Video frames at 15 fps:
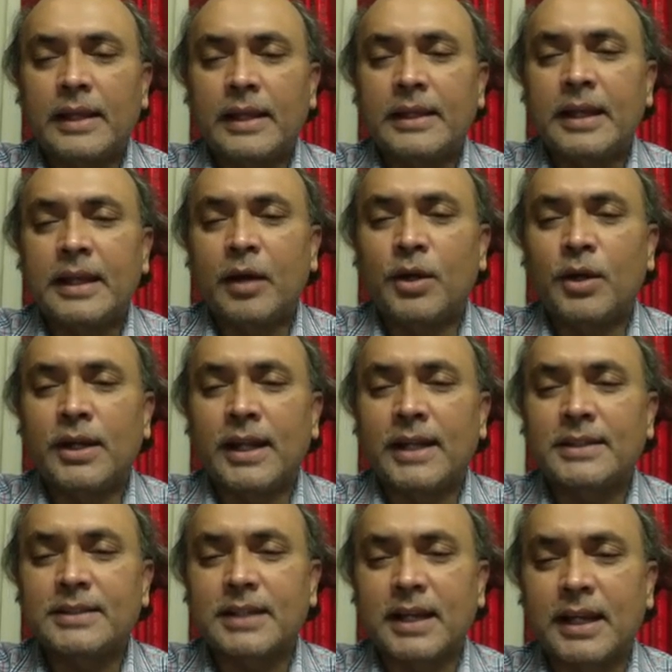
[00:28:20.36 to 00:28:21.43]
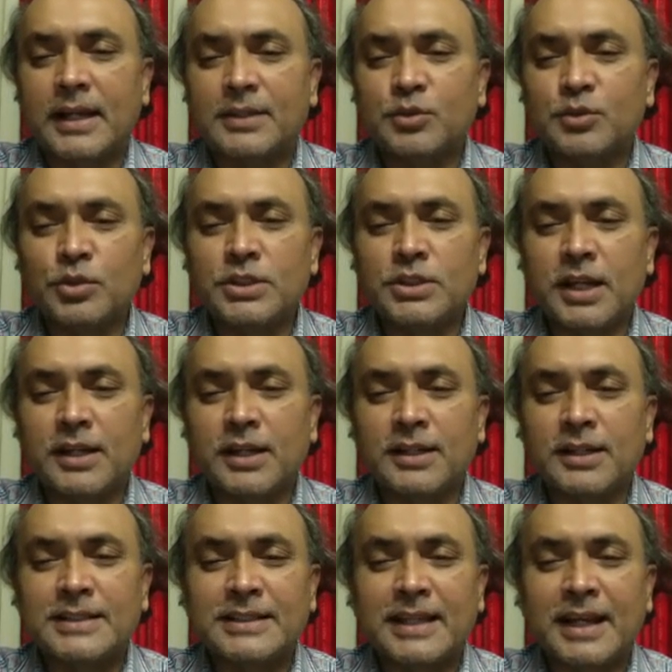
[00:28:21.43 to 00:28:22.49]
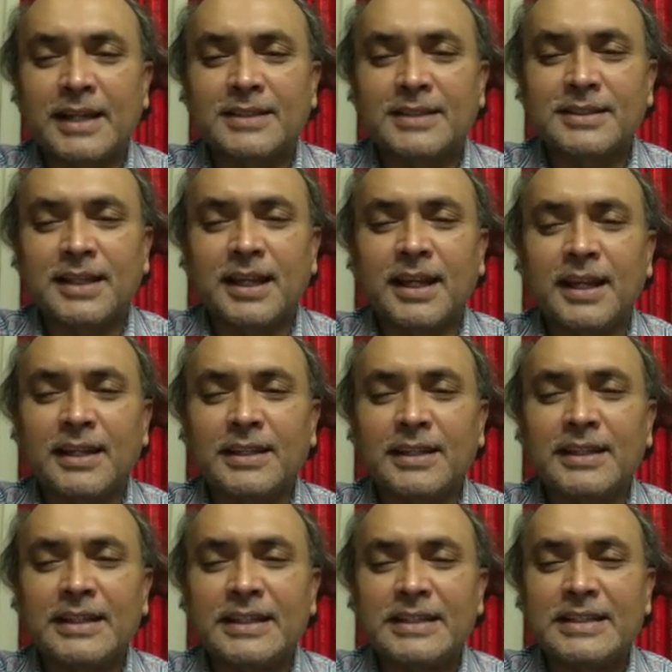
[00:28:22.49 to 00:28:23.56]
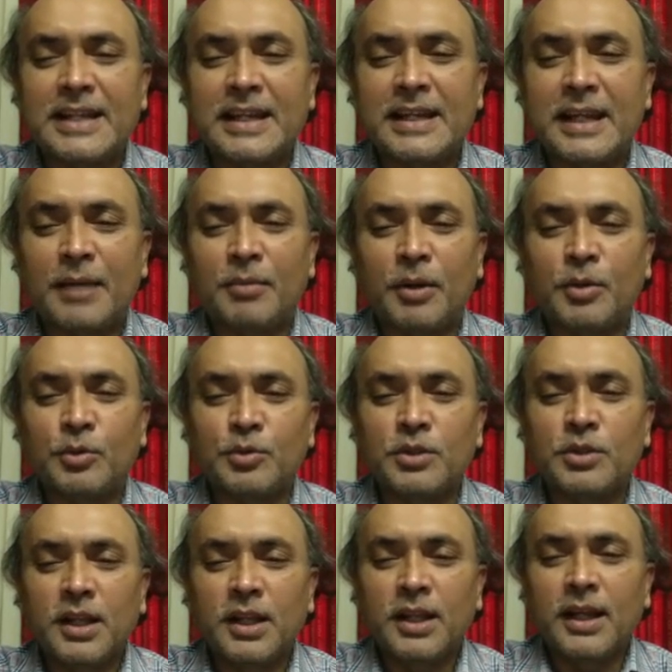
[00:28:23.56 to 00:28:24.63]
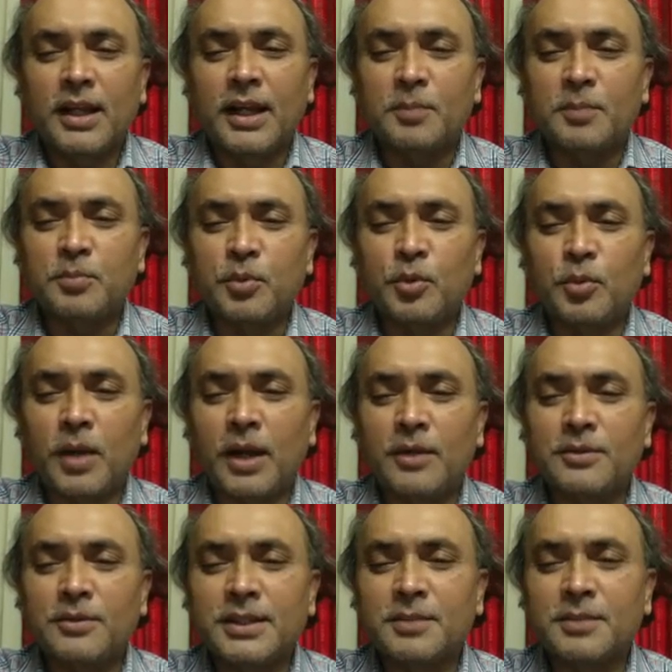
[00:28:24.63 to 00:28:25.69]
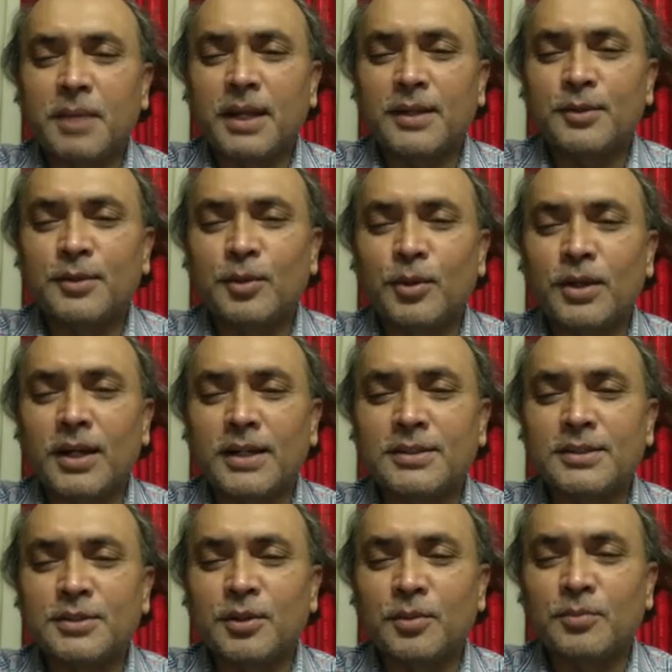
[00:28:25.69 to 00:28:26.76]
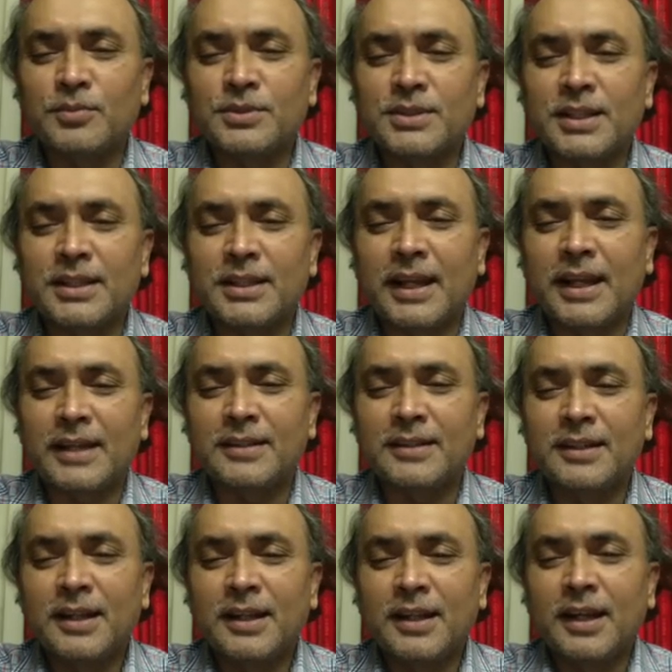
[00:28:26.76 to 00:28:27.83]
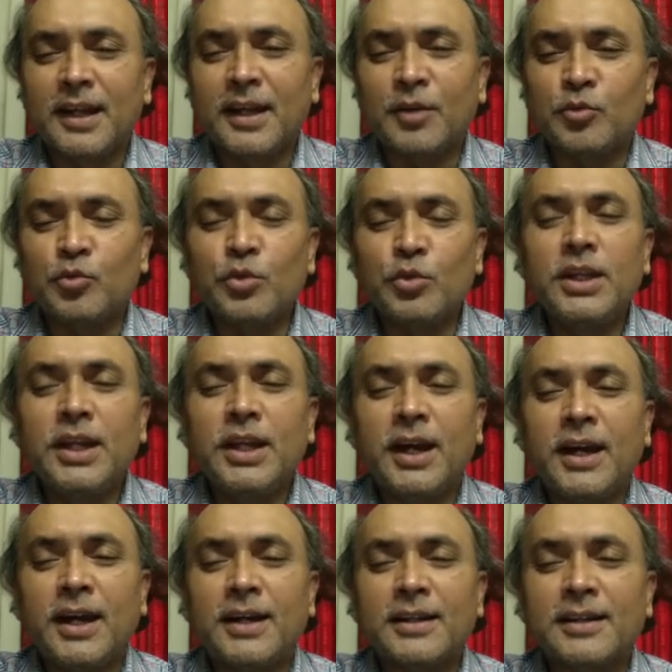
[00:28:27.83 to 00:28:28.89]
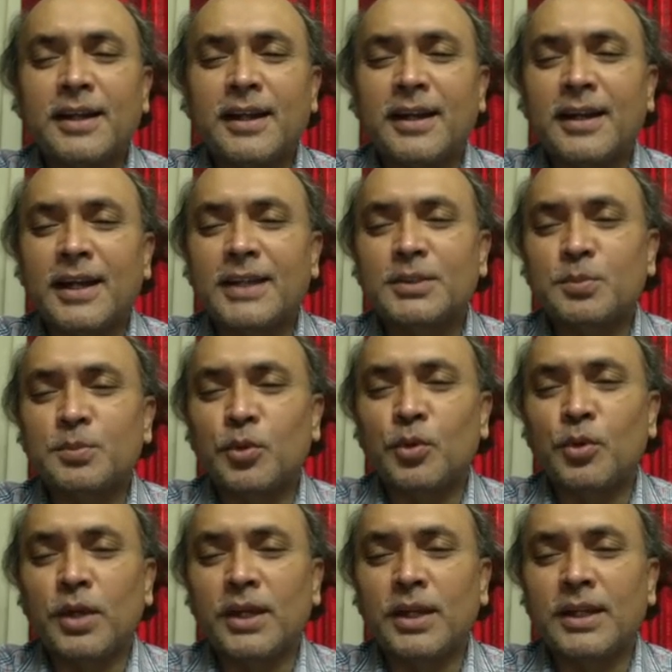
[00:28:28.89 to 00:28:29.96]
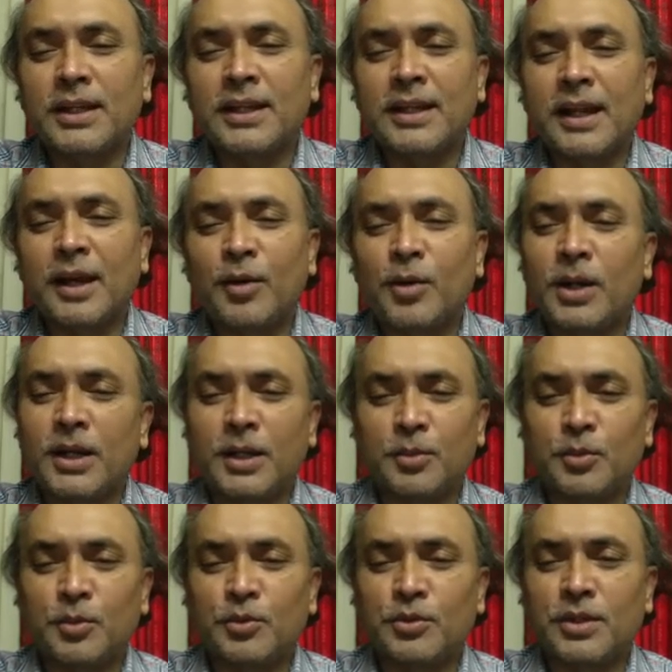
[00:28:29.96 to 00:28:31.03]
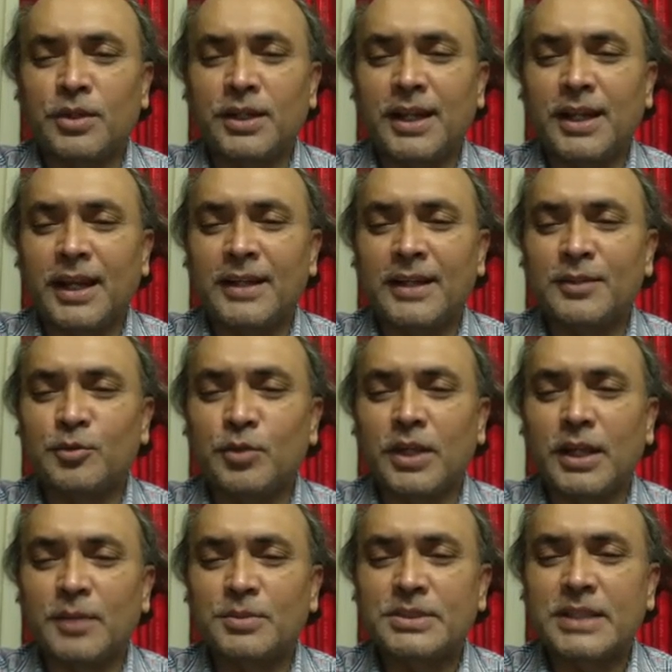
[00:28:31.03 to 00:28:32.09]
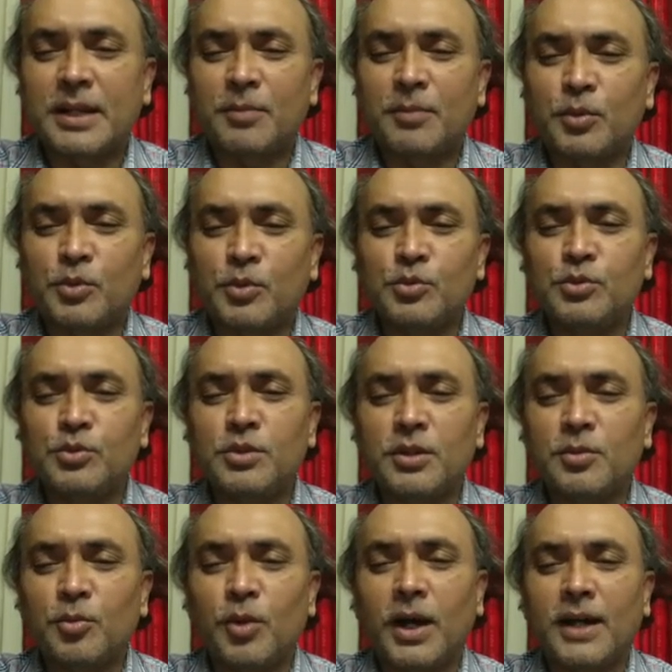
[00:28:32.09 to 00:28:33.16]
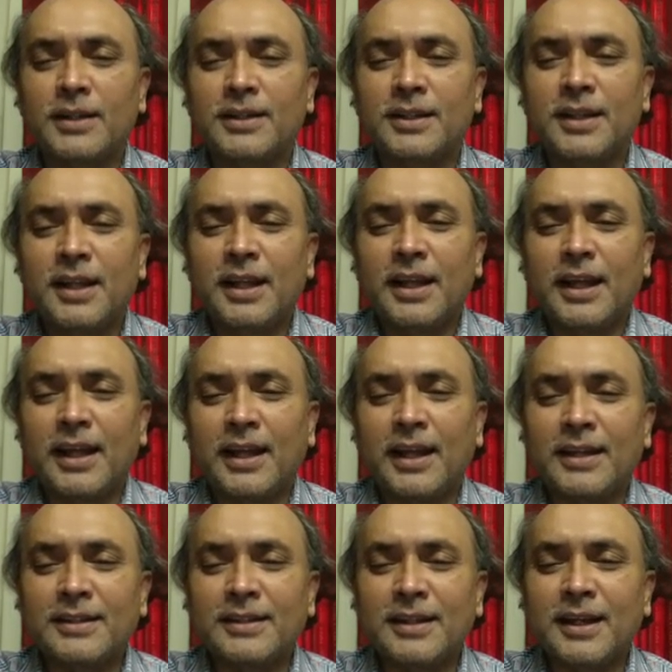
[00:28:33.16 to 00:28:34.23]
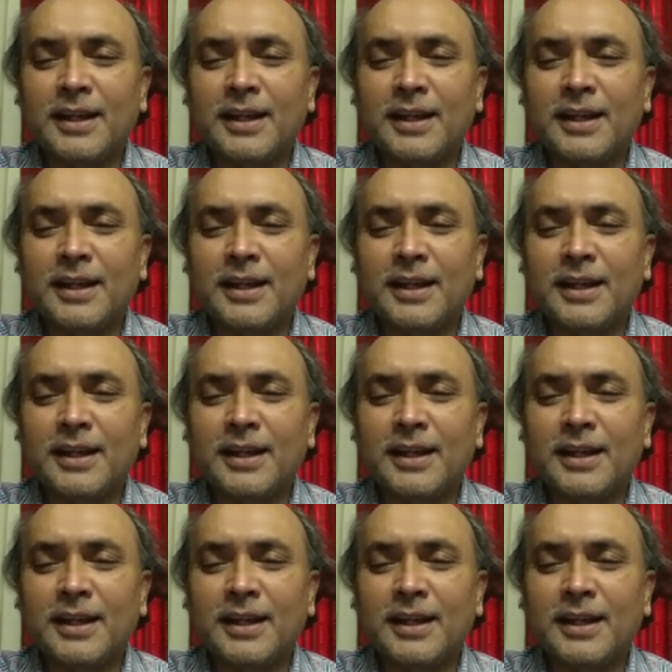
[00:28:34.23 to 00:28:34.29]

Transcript: In our next class, we shall discuss in detail about probiotic microorganisms that we are exploring in our laboratory, and we have some good work. And